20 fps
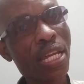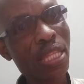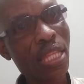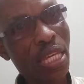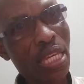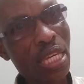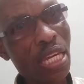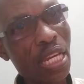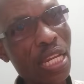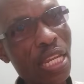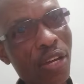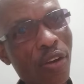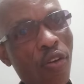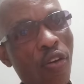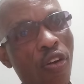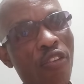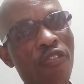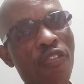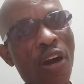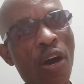the
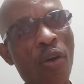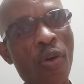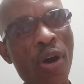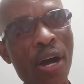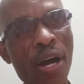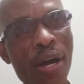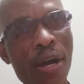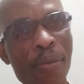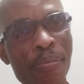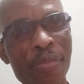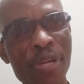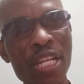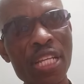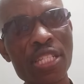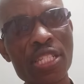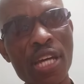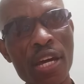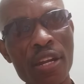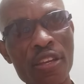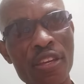killing of our
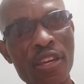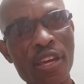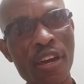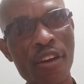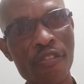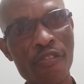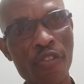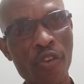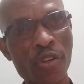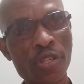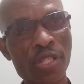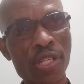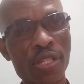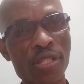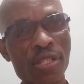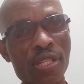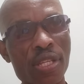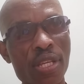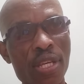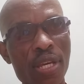military
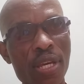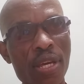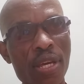forces?